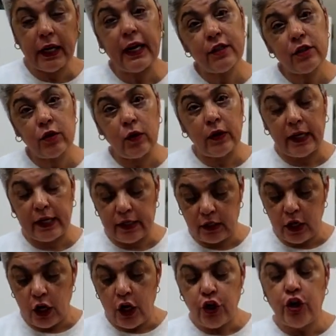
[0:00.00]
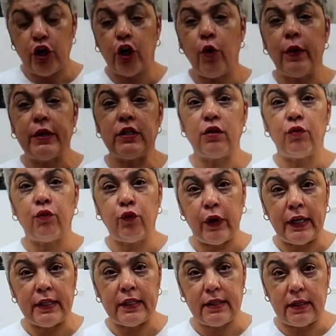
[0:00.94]
the gandules. you're going to
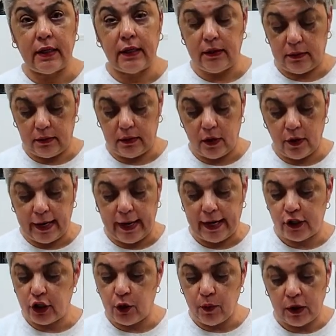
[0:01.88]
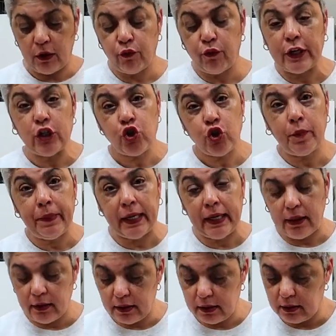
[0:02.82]
rinse it. Okay, so you wanna rinse your
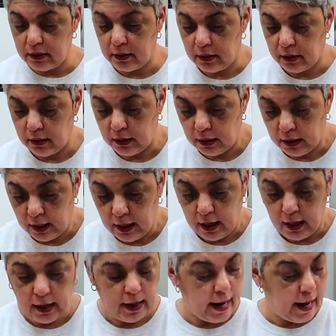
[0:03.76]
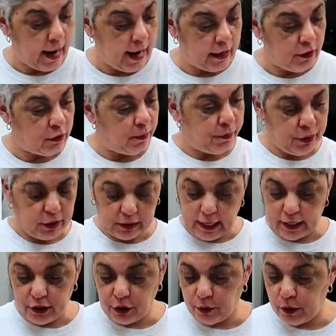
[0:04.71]
beans and put
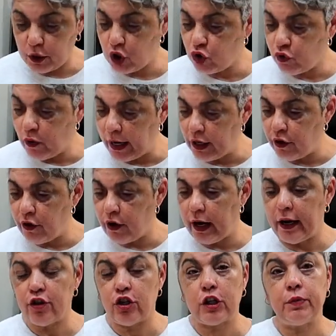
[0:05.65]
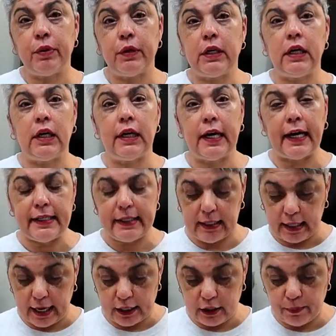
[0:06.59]
that through a strainer and just put it in a nice
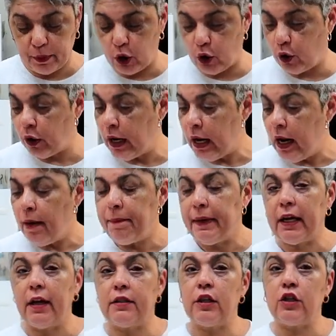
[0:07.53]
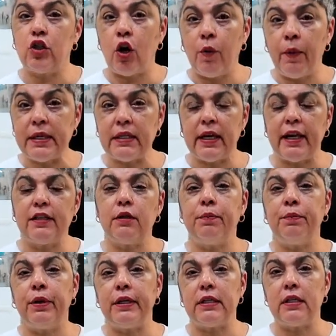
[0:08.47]
glass bowl because it's always nice
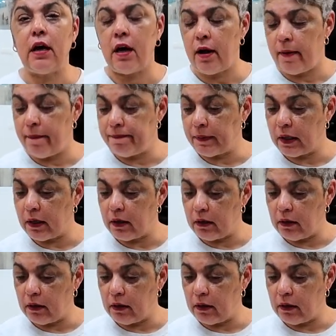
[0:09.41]
to put um,